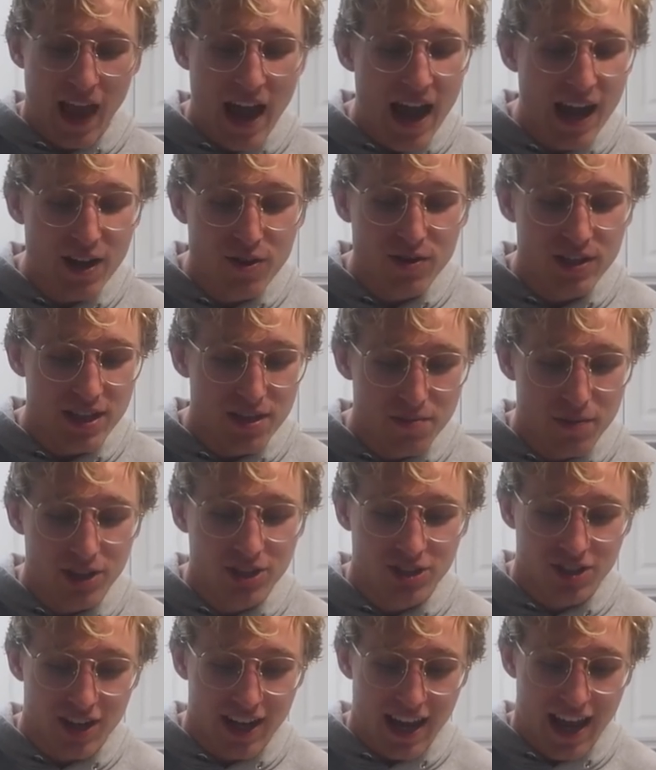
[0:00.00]
I don't eat
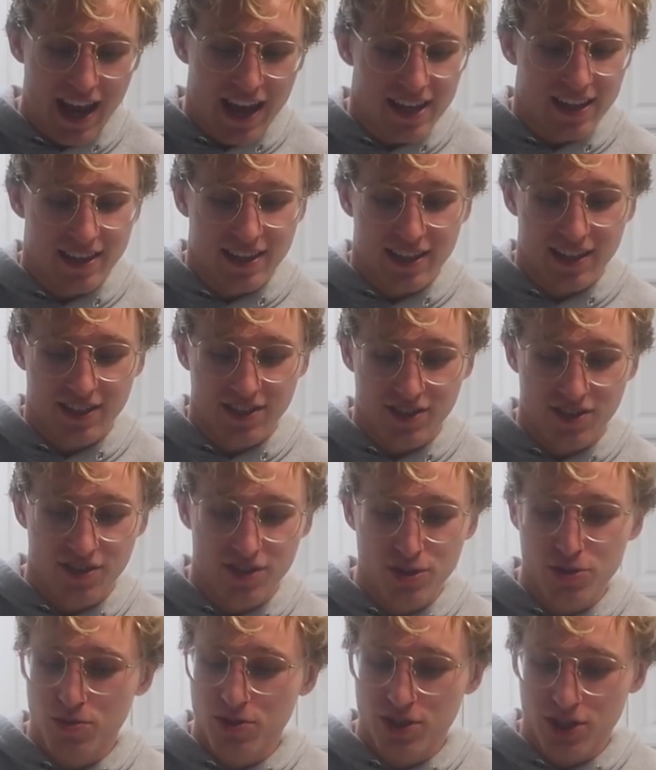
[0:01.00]
mustard on anything, so
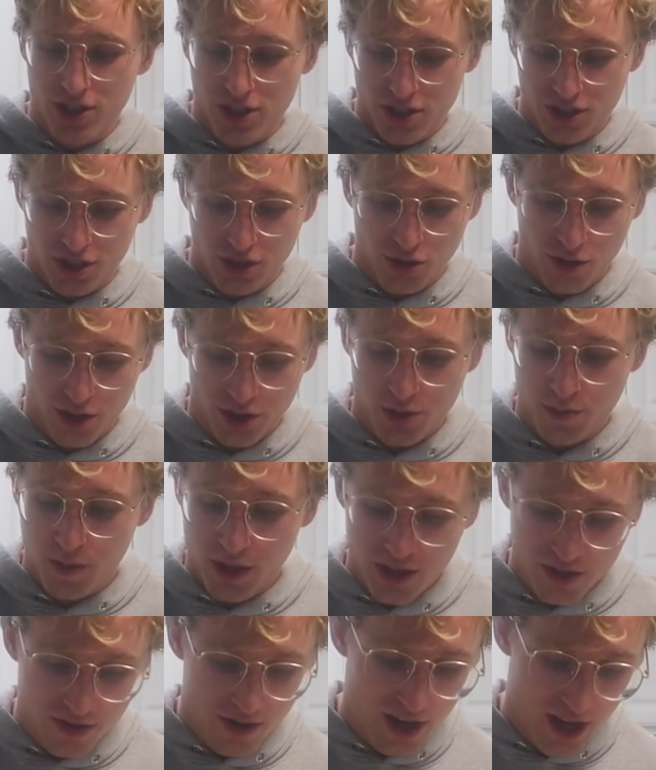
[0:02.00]
this was a good choice
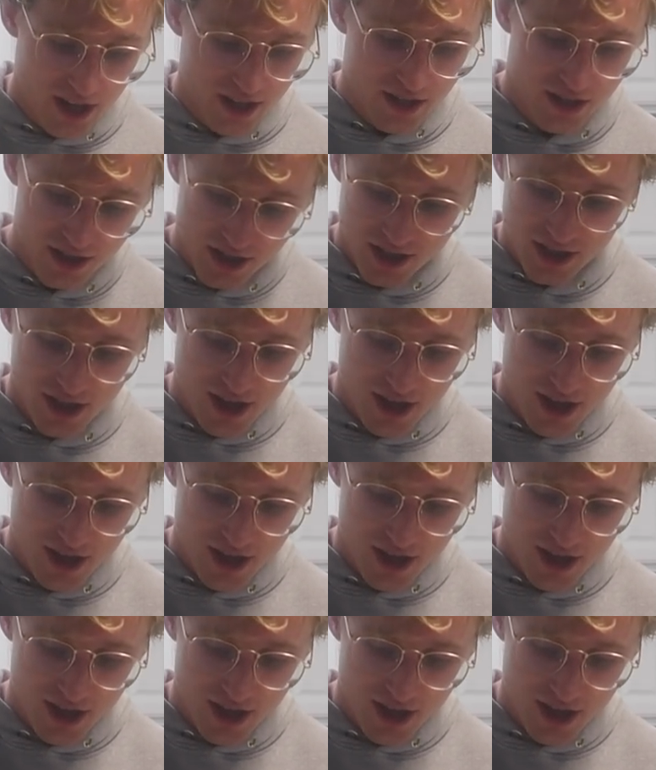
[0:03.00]
by you guys.